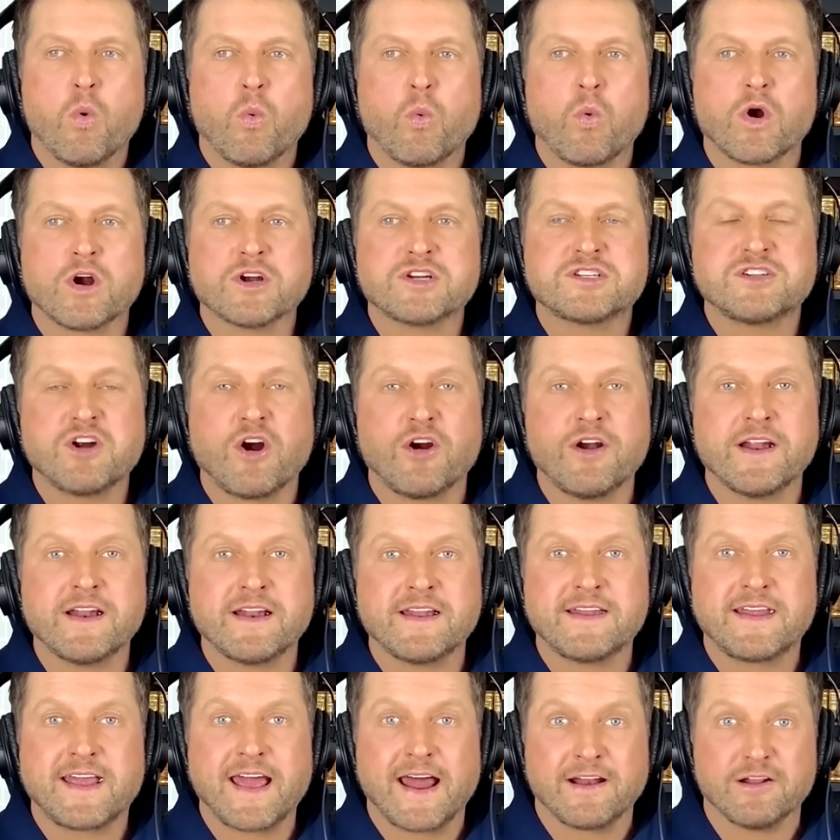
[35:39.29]
We're starting
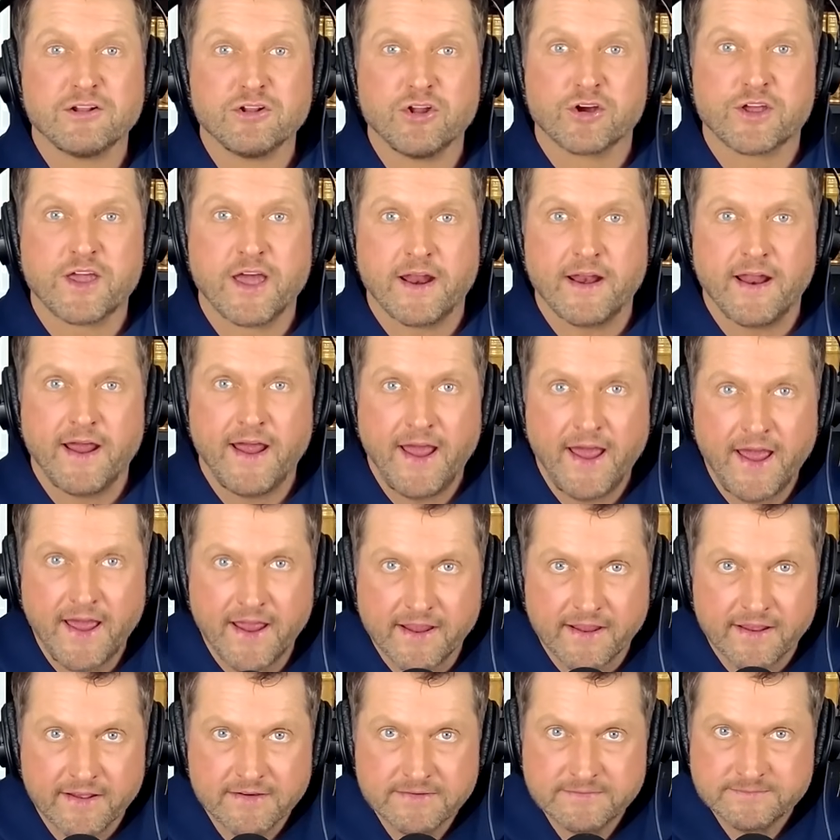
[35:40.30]
to get a look at,
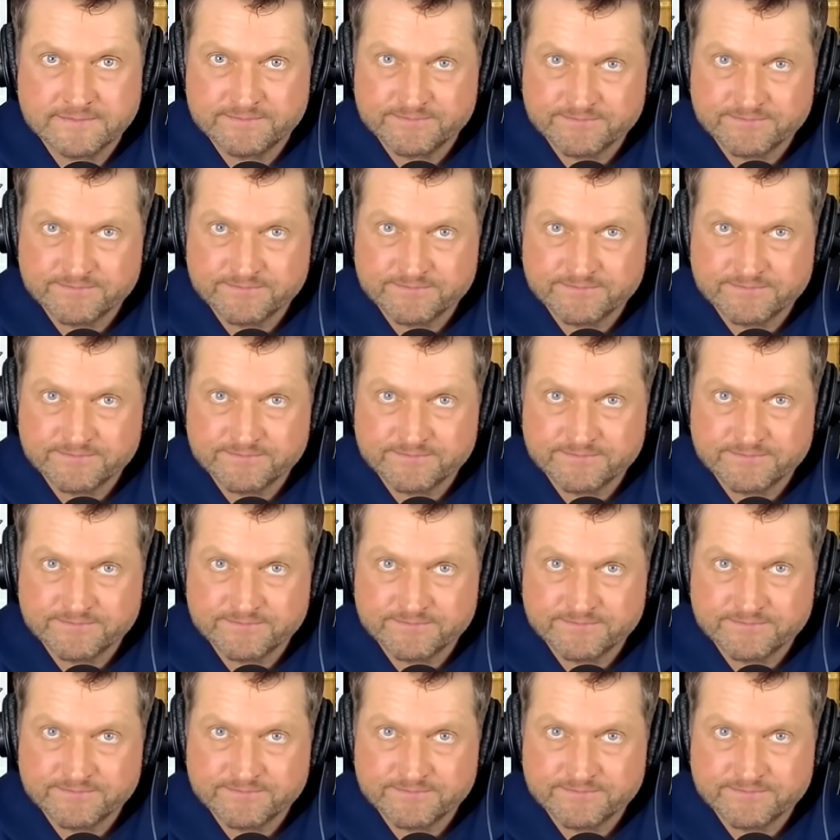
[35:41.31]
hey,